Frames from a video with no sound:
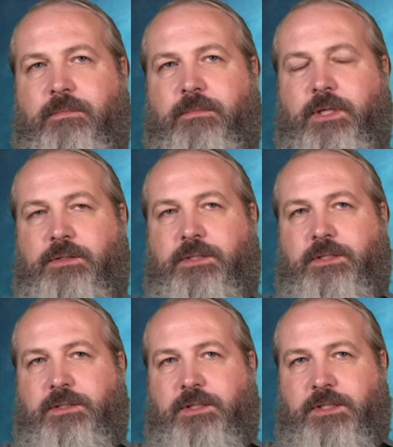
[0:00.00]
use the
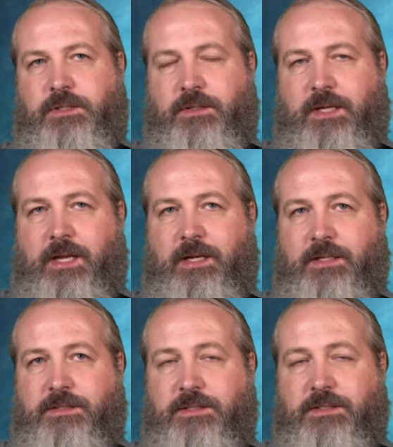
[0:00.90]
traditional canon
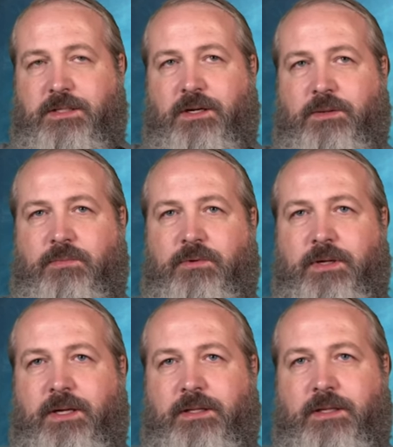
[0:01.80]
as the starting
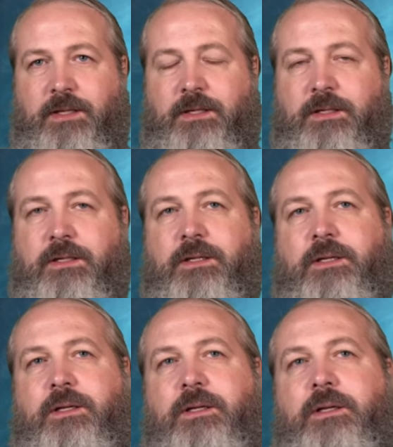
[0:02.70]
point, and then
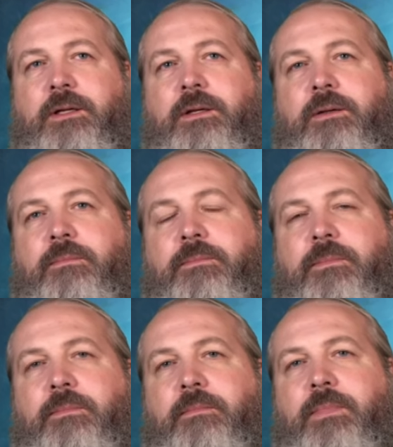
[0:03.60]

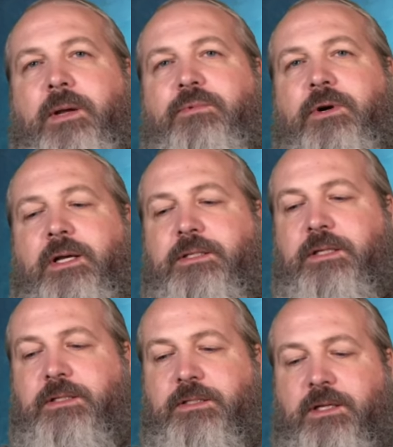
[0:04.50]
by
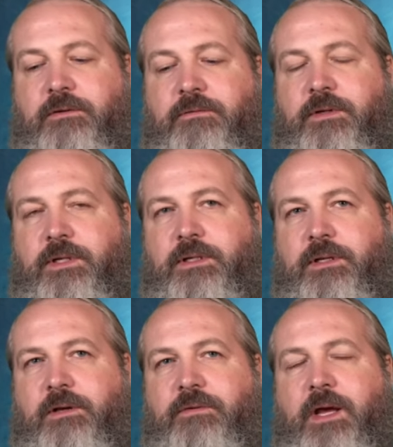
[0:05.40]
process of
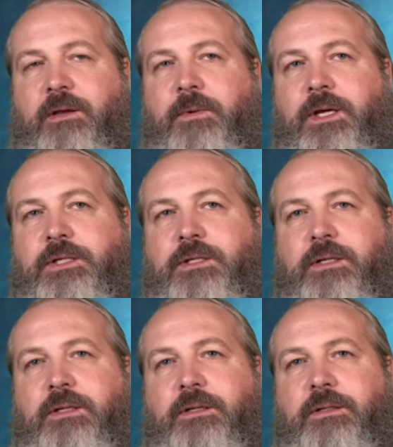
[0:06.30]

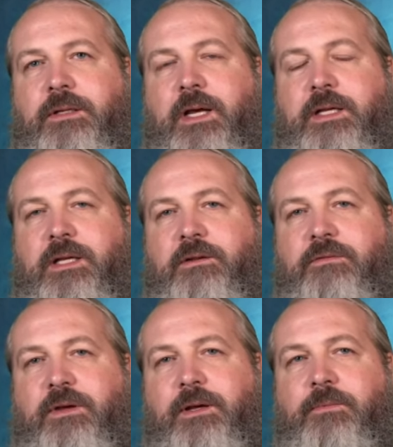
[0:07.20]
evaluation,
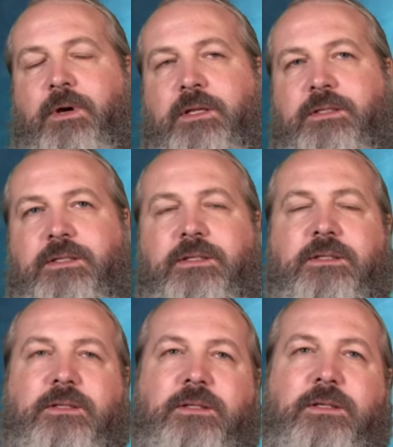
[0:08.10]
identify what
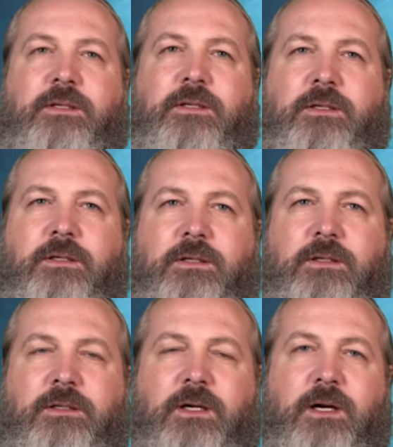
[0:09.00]

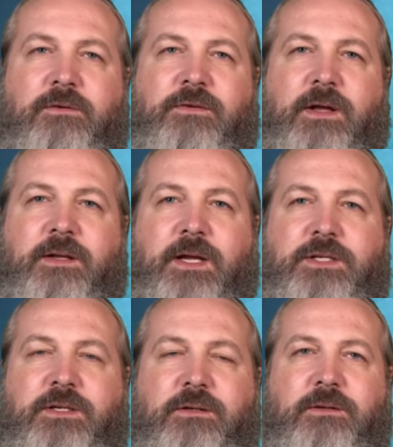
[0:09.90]
are
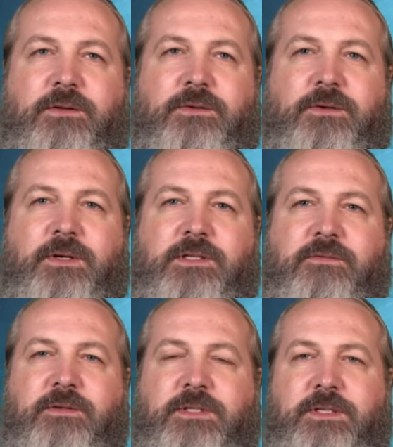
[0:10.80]
foundational authorities
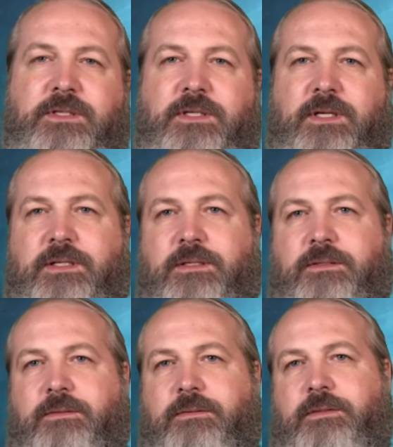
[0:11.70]
versus
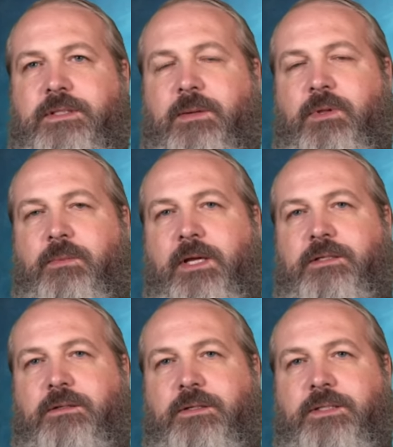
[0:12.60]

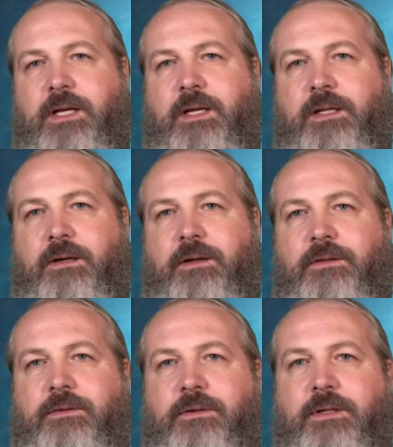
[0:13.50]
supplemental or secondary
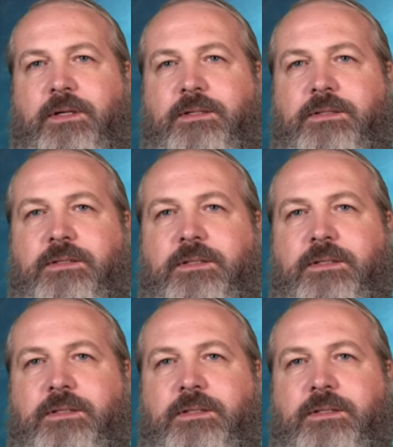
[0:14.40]
authorities.